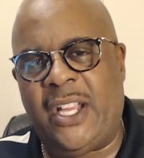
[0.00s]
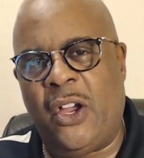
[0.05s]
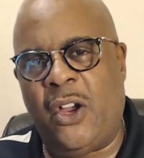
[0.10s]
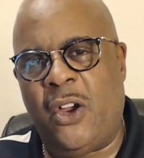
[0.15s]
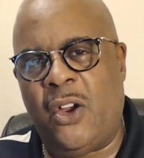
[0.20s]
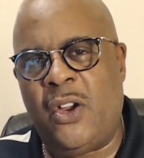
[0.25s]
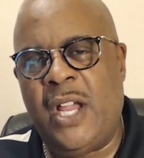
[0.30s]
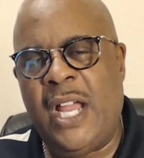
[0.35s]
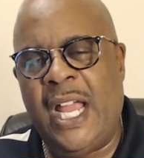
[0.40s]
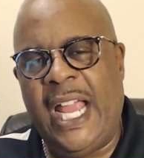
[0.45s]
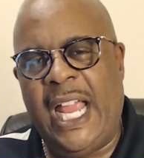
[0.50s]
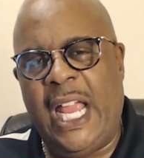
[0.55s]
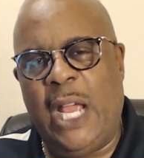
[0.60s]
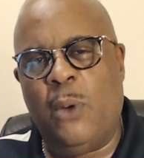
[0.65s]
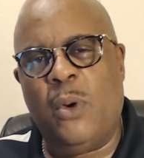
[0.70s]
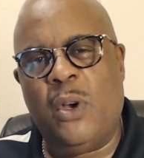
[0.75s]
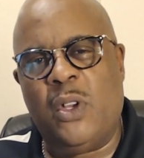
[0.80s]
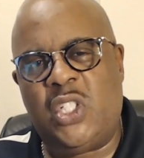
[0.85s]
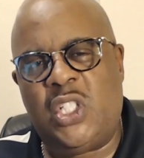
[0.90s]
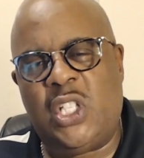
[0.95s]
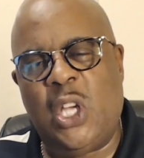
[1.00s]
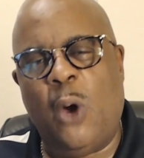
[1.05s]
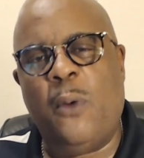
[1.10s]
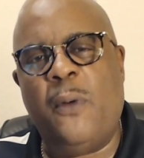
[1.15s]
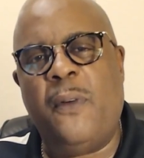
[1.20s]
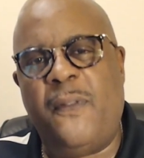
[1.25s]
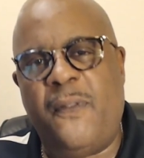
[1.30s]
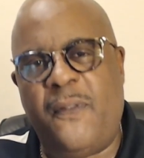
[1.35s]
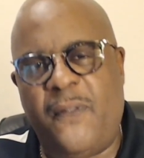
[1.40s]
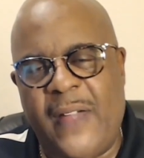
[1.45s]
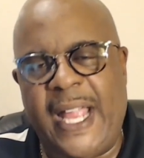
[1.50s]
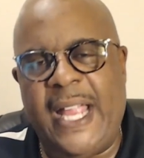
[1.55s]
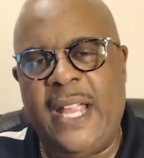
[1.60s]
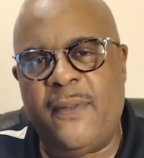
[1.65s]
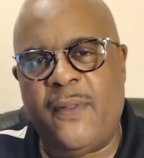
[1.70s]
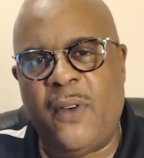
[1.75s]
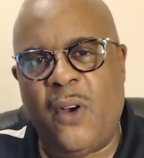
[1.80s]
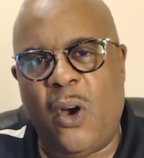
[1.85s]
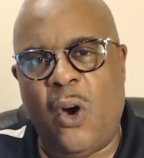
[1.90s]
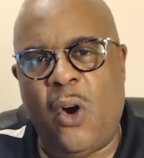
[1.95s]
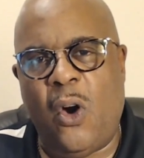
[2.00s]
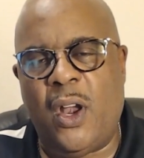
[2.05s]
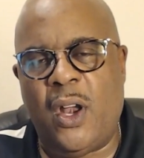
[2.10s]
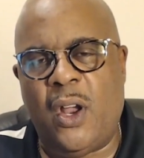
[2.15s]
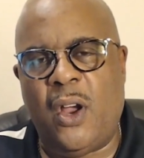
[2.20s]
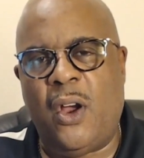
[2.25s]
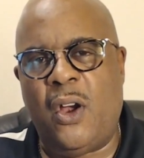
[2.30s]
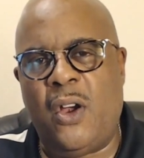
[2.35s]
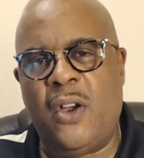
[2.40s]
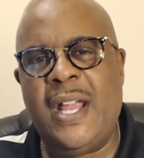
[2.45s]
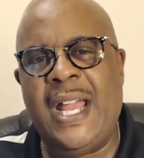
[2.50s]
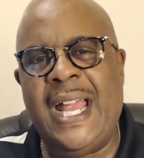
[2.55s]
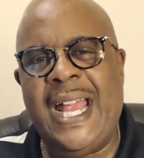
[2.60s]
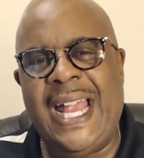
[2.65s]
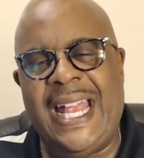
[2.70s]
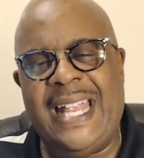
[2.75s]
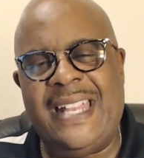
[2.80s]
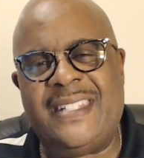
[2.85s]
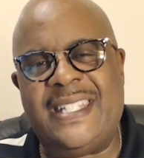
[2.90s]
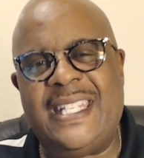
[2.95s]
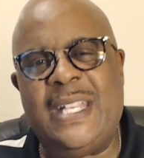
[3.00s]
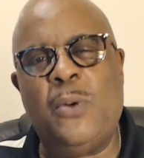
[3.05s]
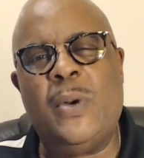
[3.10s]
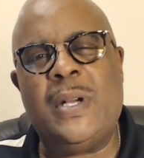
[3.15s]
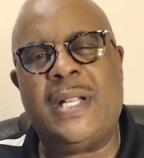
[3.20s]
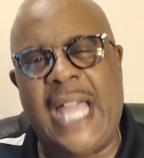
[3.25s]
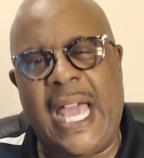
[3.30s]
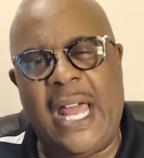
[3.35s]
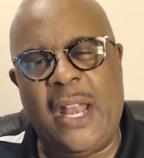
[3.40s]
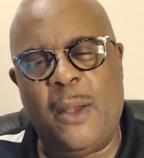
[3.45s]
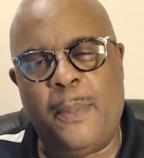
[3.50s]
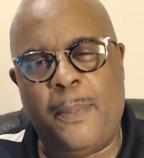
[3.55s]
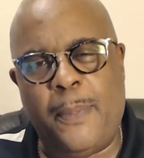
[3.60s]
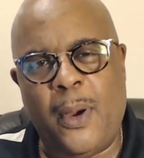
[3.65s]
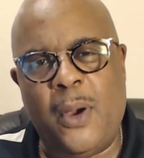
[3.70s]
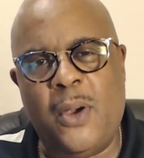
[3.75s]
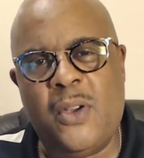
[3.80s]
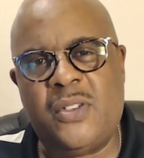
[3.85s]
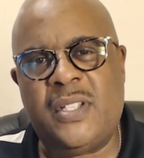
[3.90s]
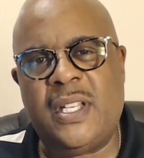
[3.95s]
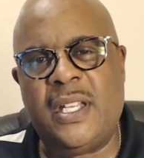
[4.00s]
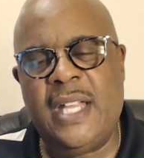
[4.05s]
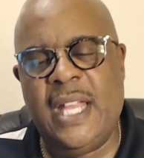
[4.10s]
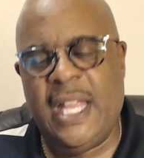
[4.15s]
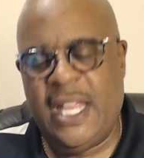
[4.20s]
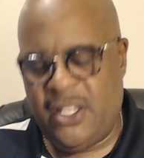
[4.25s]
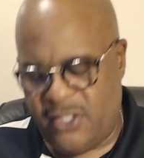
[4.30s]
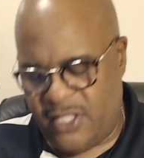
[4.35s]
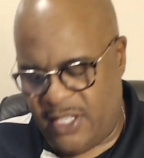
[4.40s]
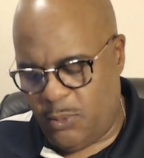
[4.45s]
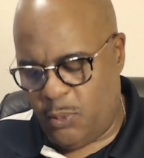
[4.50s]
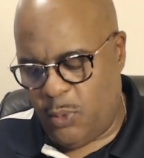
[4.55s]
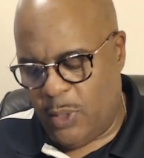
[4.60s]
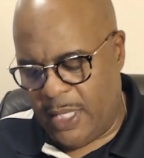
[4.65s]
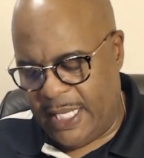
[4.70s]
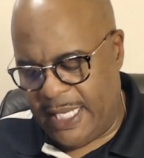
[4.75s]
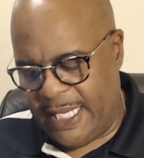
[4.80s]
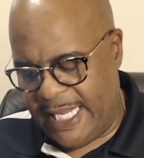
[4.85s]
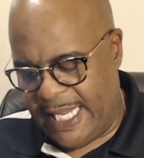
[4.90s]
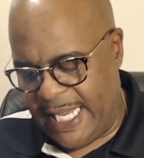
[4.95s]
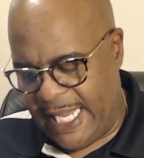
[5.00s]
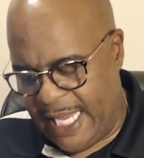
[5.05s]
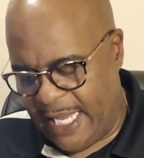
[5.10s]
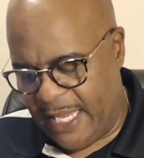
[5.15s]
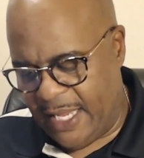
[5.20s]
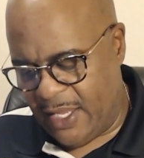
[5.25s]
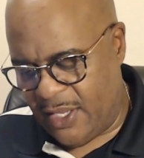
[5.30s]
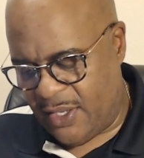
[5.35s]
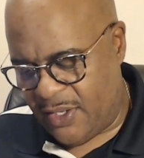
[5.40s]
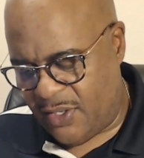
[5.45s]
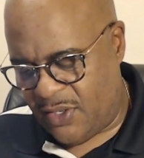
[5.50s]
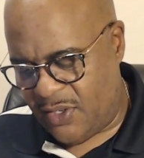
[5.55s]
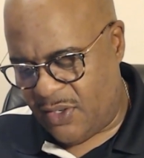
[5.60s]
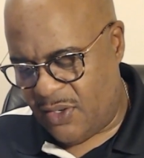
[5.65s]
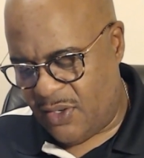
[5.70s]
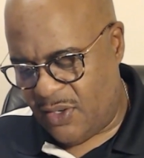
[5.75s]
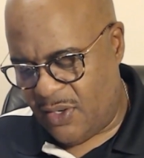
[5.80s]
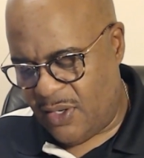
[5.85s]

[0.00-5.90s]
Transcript: her and will show favor on her and see what kind of person she really is.